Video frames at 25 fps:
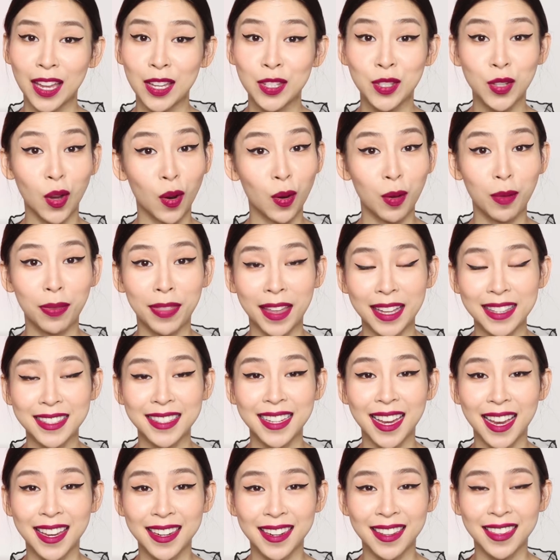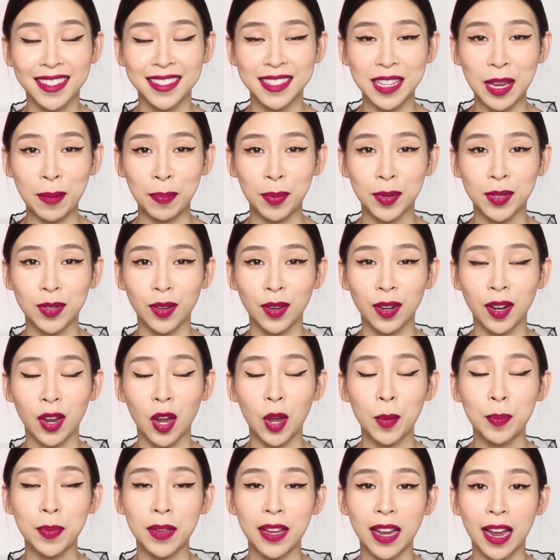So that's the end of this episode. I
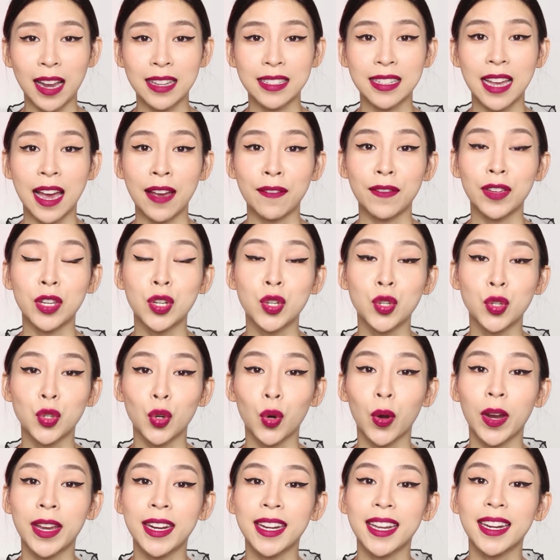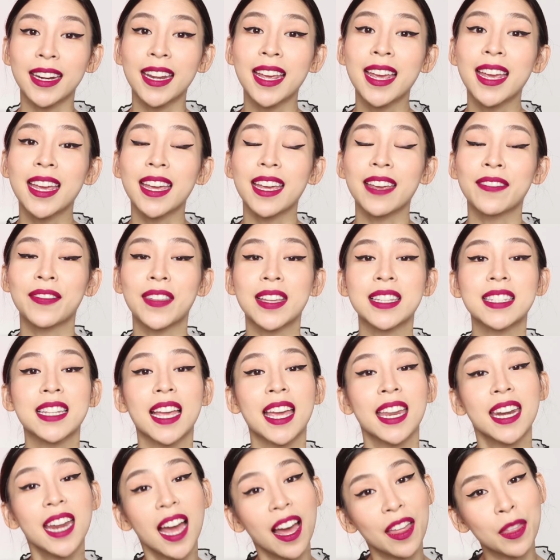hope you guys have enjoyed it. If there's
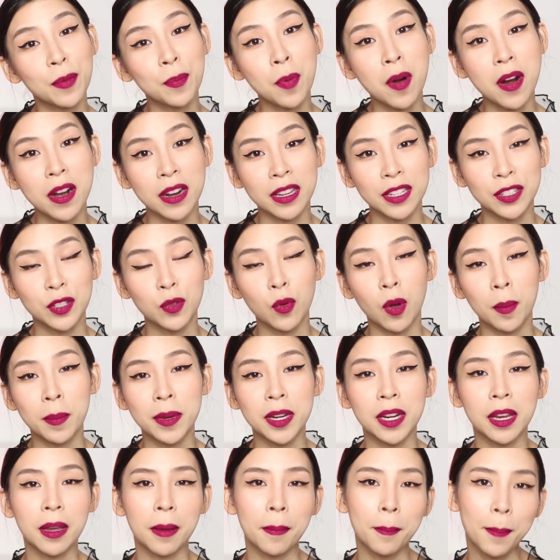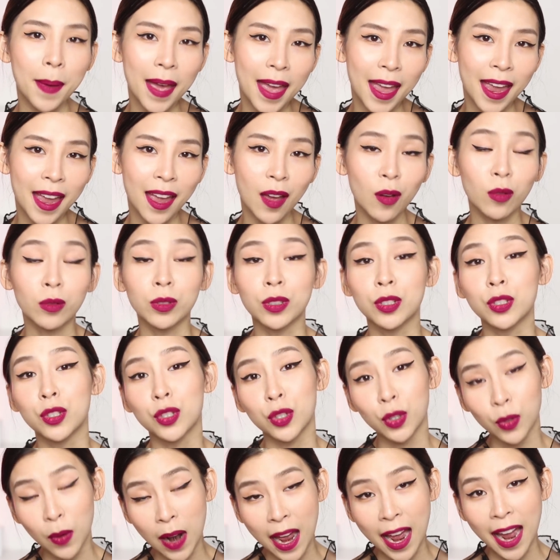any other products you want me to compare or to
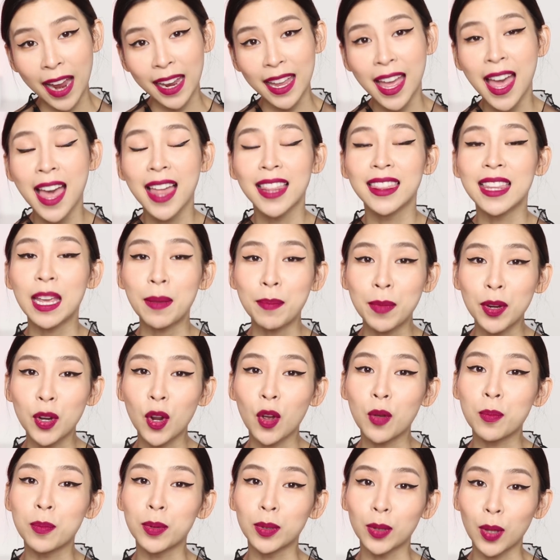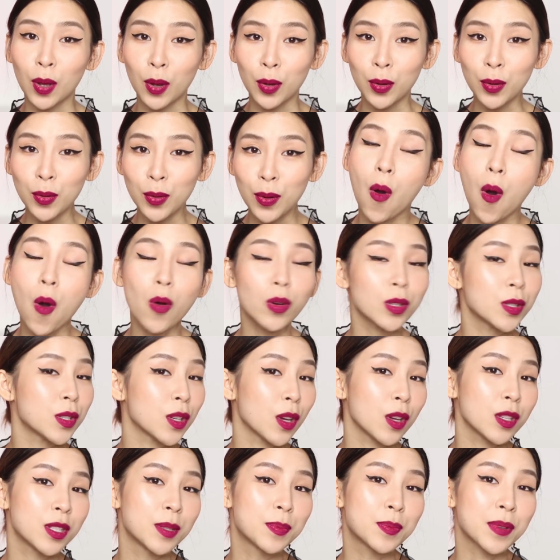try, let me know below.
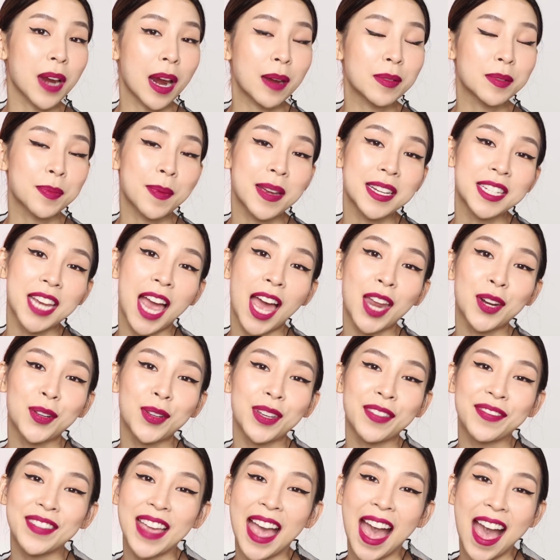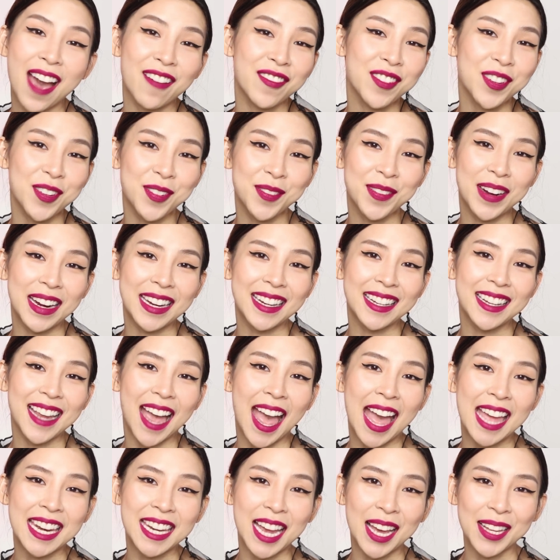Also, subscribe to my channel if you haven't already,
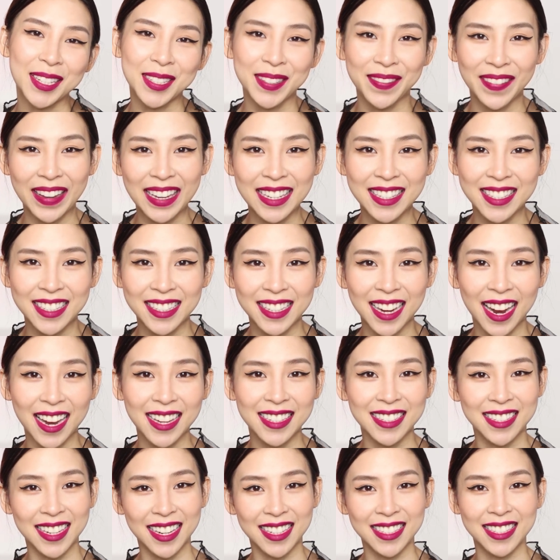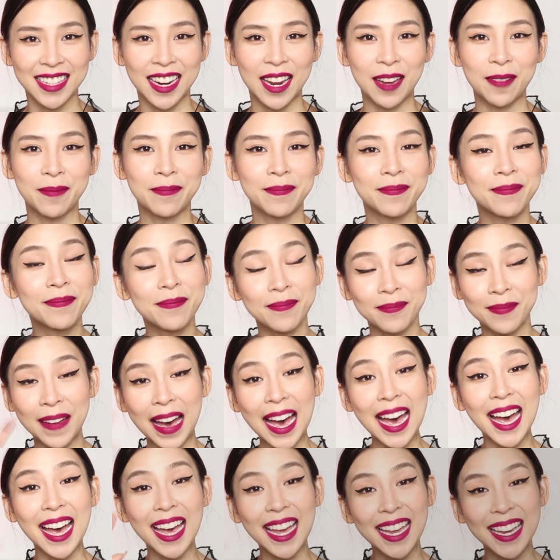and I'll speak to you guys next time.
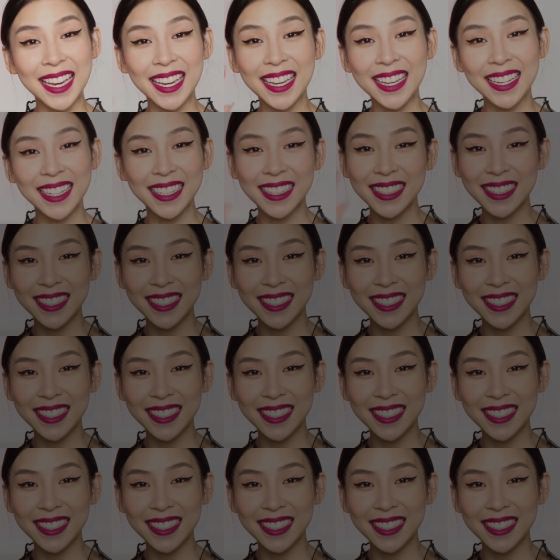Bye.